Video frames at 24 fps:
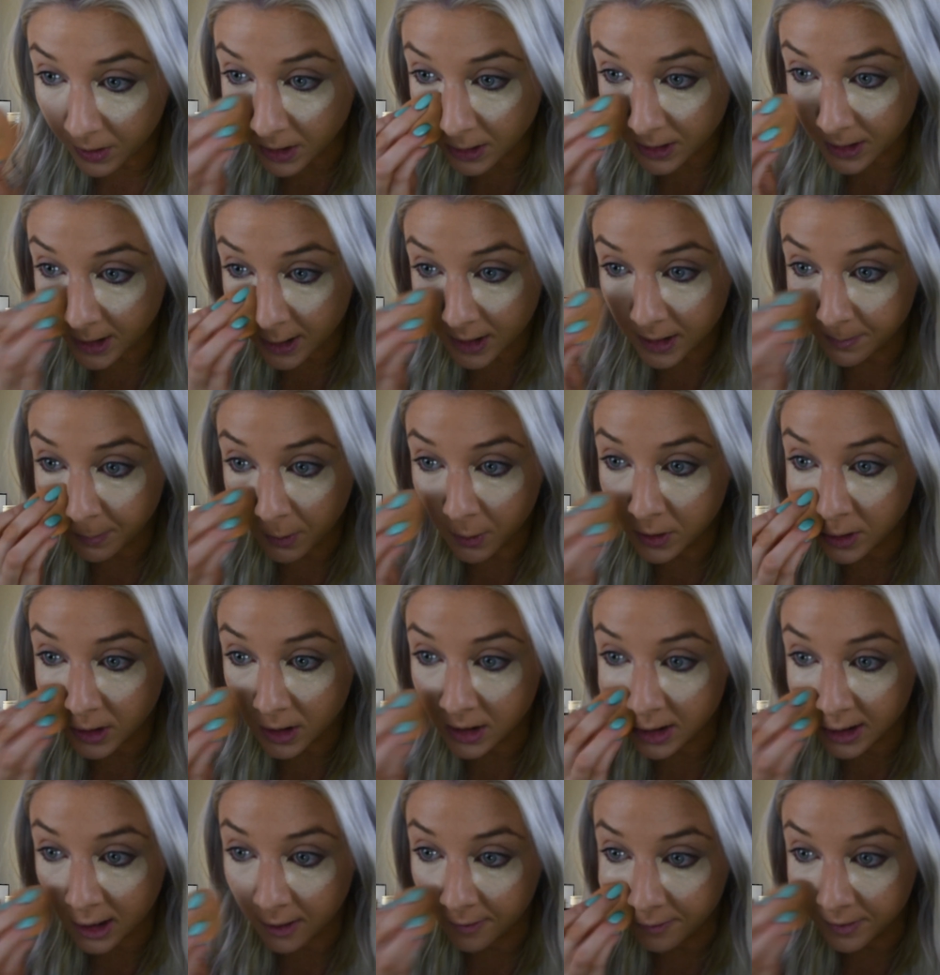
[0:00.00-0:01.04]
this is supposed
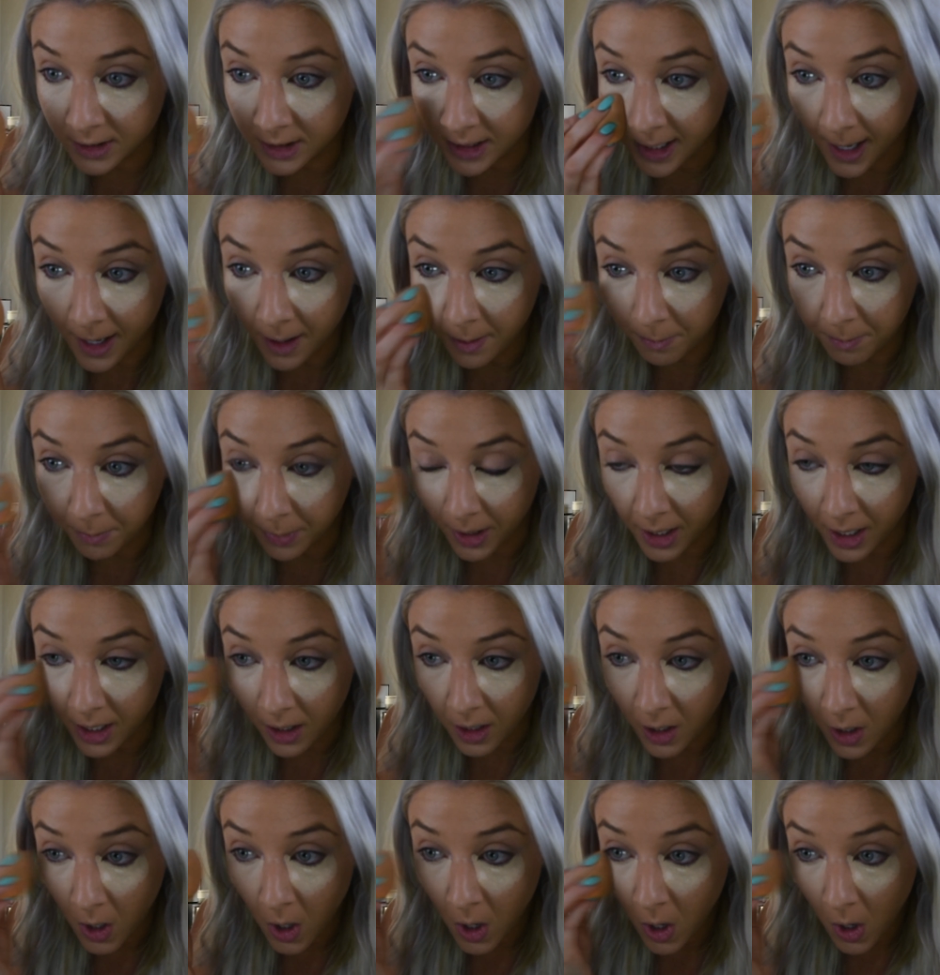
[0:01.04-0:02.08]
to self-set, but
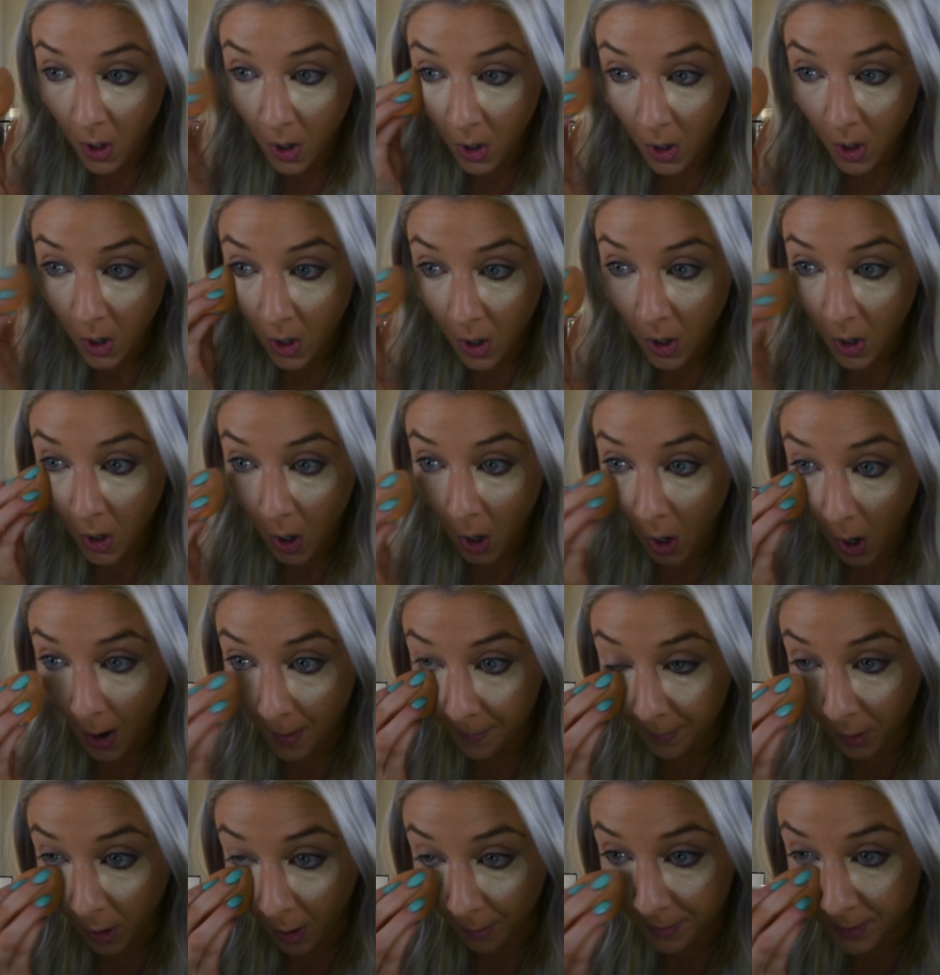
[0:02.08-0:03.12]

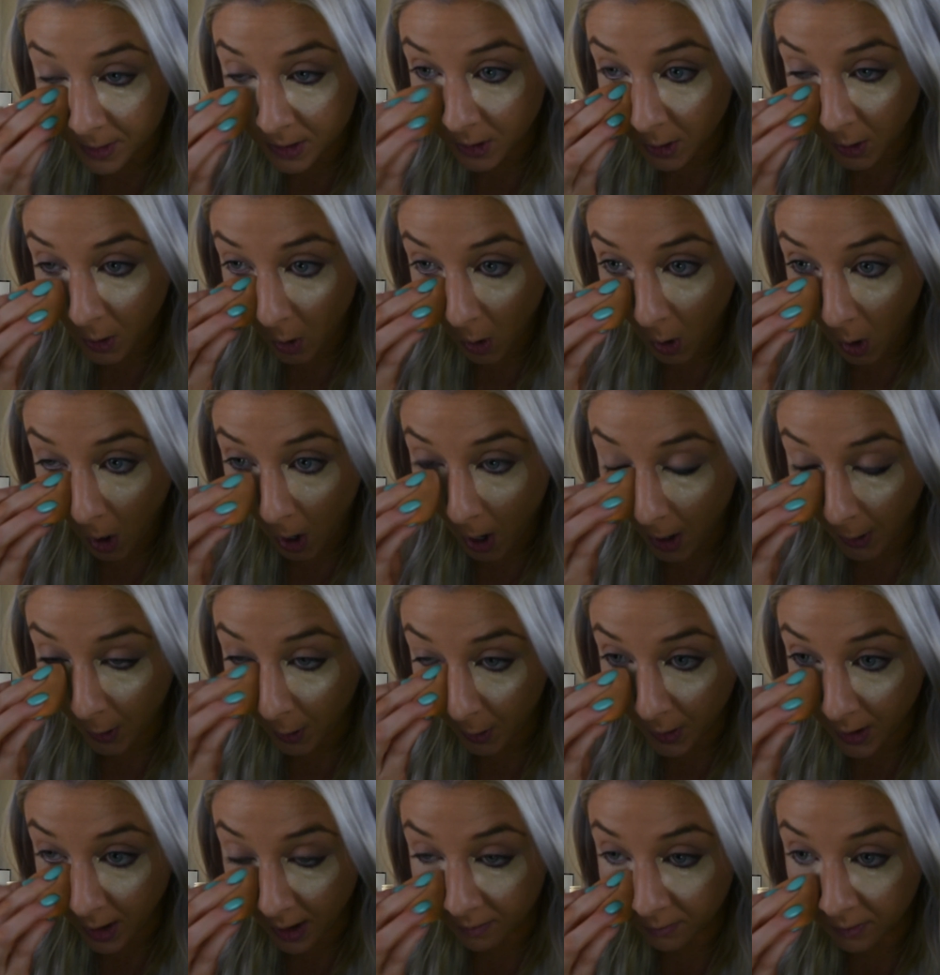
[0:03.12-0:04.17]
I promise you I
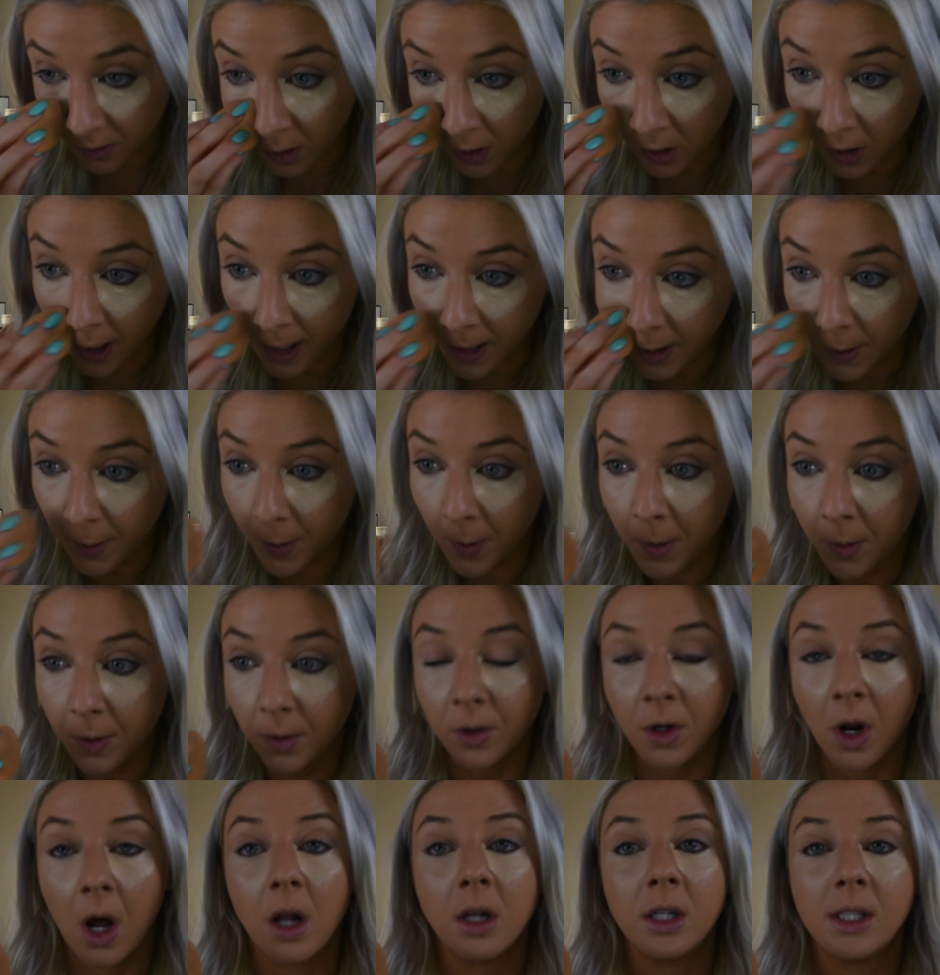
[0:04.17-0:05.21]
could never like
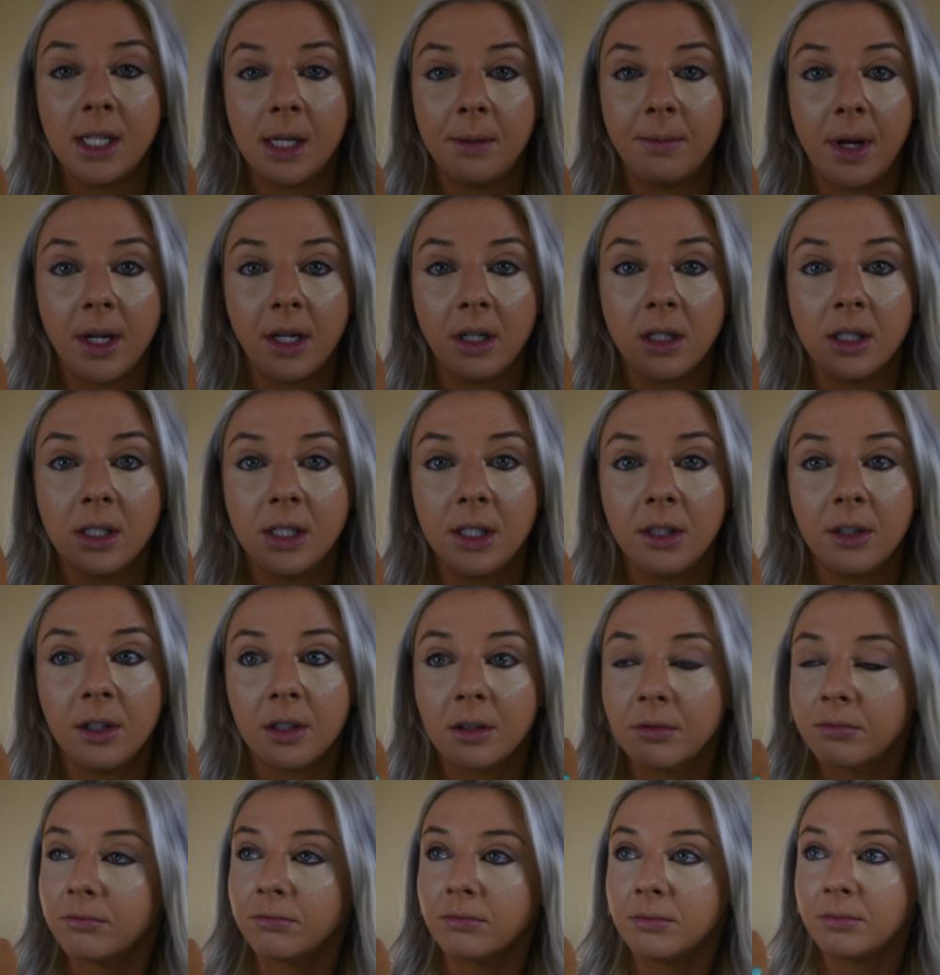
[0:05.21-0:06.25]
not set my
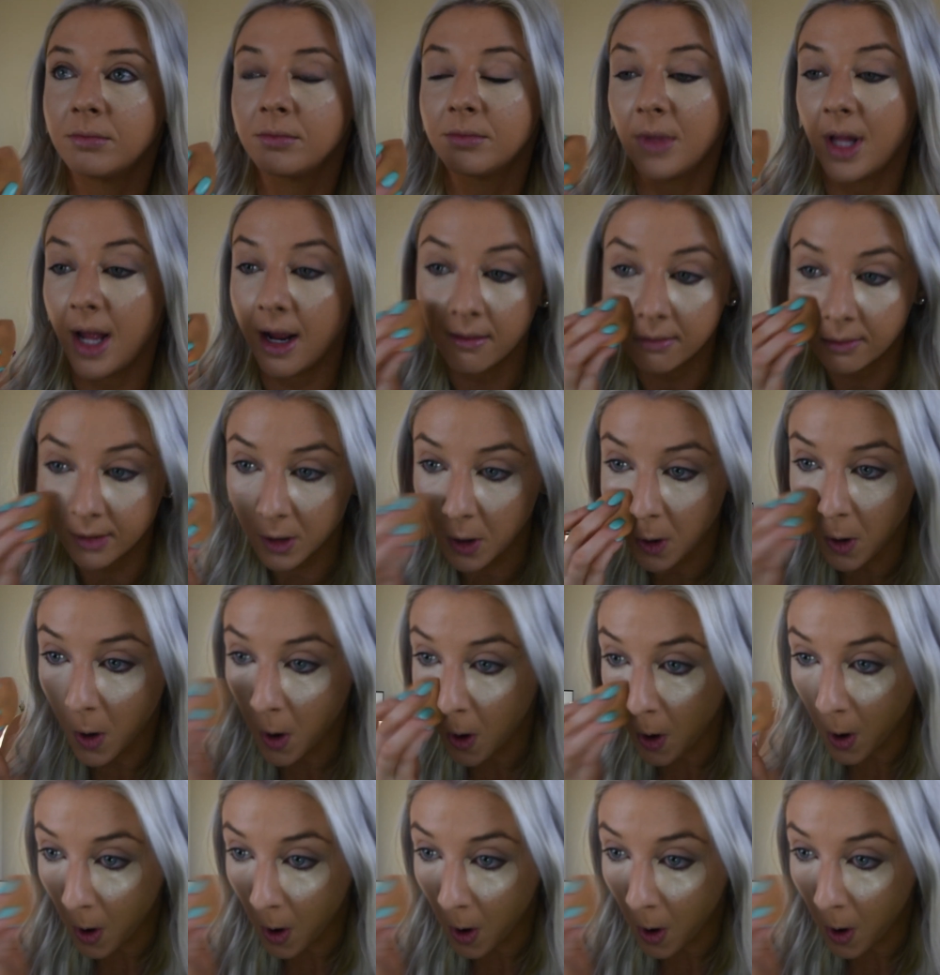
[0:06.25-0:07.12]
concealer ever.